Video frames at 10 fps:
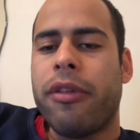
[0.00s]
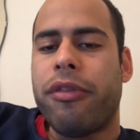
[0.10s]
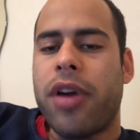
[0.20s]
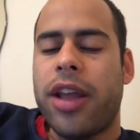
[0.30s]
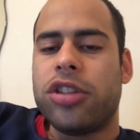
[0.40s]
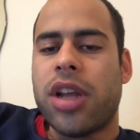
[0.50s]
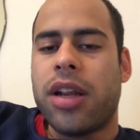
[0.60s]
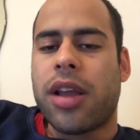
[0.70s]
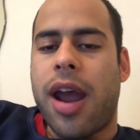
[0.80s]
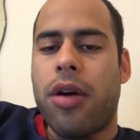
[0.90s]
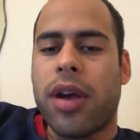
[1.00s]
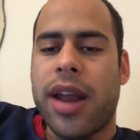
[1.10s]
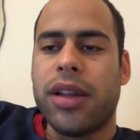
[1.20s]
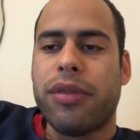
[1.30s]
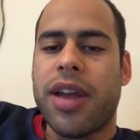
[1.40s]
French, and
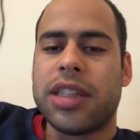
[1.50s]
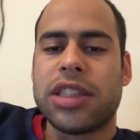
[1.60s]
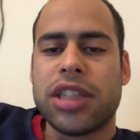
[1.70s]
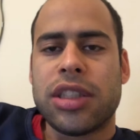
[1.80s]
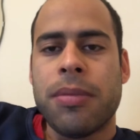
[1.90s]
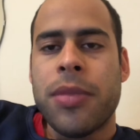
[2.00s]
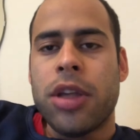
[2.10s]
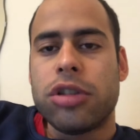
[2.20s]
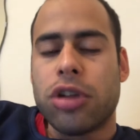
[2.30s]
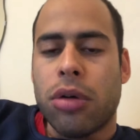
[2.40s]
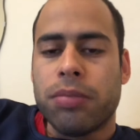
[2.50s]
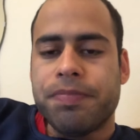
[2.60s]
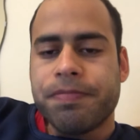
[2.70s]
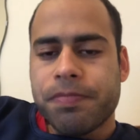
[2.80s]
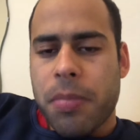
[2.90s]
Caro-Kann defenses. So,
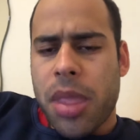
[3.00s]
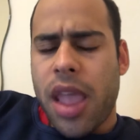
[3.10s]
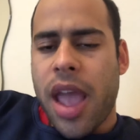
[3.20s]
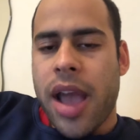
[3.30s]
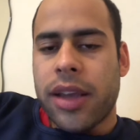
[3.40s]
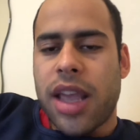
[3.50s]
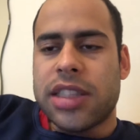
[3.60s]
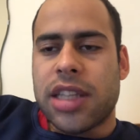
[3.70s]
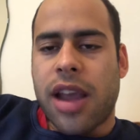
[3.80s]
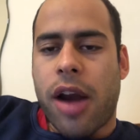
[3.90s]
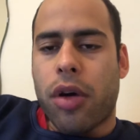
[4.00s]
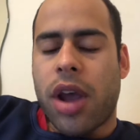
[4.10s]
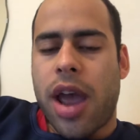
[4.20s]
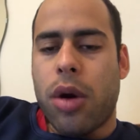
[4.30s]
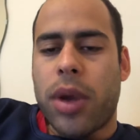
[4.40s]
against the
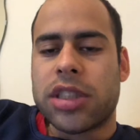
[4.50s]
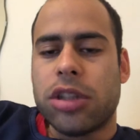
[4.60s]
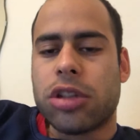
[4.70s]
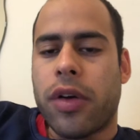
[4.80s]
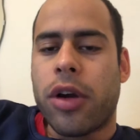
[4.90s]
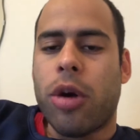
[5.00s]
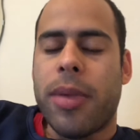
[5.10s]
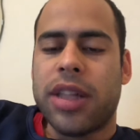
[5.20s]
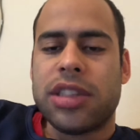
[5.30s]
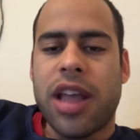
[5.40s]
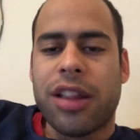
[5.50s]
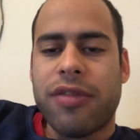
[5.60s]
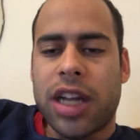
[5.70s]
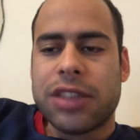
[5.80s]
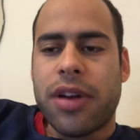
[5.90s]
Caro-Kann, Wesley So recommends the
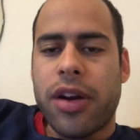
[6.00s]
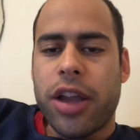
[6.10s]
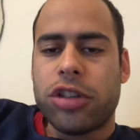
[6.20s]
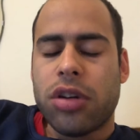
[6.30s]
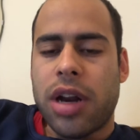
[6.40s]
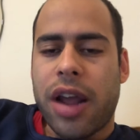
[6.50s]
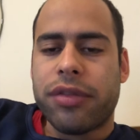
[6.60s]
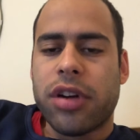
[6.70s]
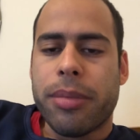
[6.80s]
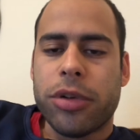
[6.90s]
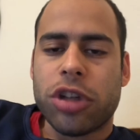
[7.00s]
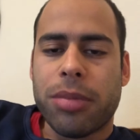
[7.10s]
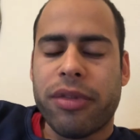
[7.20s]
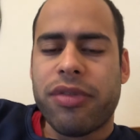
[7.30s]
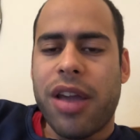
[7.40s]
advanced variation, and after bishop
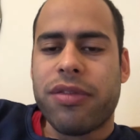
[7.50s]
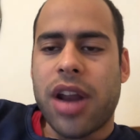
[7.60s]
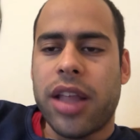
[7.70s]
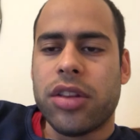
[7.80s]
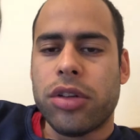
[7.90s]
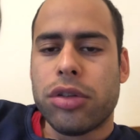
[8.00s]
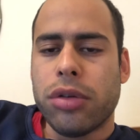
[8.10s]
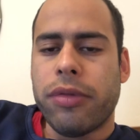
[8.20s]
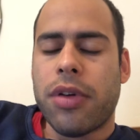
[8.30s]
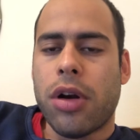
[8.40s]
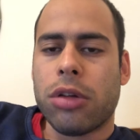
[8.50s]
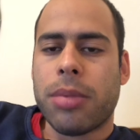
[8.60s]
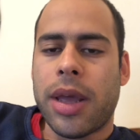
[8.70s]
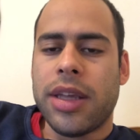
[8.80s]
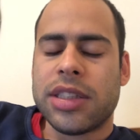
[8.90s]
f5, knight d2, followed
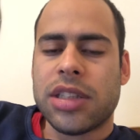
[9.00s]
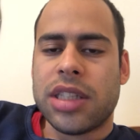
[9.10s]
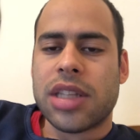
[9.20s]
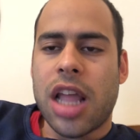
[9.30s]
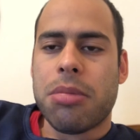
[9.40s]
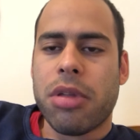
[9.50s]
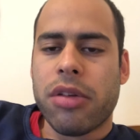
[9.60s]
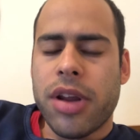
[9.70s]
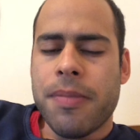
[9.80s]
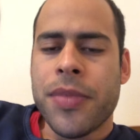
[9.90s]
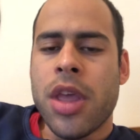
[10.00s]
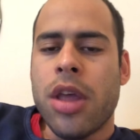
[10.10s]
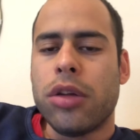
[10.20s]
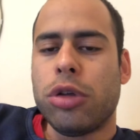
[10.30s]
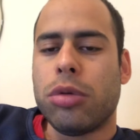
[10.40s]
by e6, knight b3,
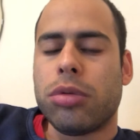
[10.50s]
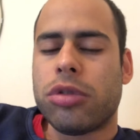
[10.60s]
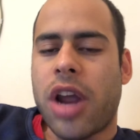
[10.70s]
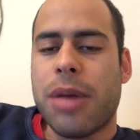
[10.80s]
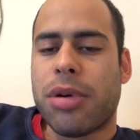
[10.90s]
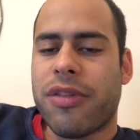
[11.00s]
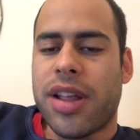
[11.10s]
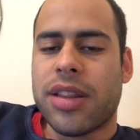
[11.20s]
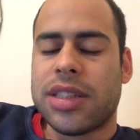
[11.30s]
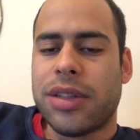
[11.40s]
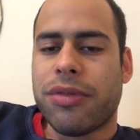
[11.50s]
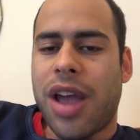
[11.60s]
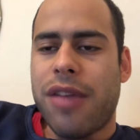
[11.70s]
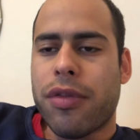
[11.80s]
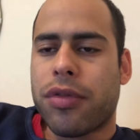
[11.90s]
to try and prevent
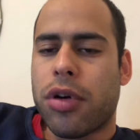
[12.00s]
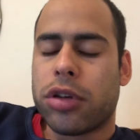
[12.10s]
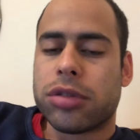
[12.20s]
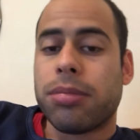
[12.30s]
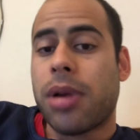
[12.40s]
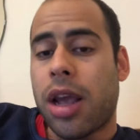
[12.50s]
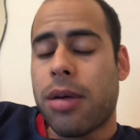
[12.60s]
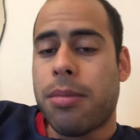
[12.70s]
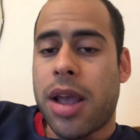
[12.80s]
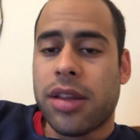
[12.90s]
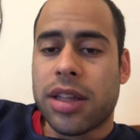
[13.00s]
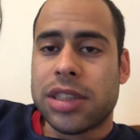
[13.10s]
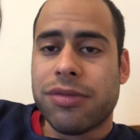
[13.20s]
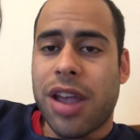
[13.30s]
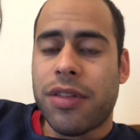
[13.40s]
c5. Of course, black might get
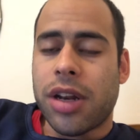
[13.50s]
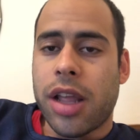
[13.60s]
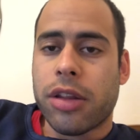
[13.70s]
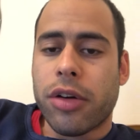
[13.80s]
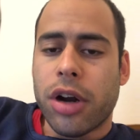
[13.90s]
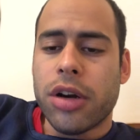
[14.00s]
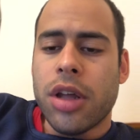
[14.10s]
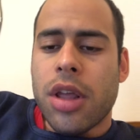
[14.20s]
c5 in later on.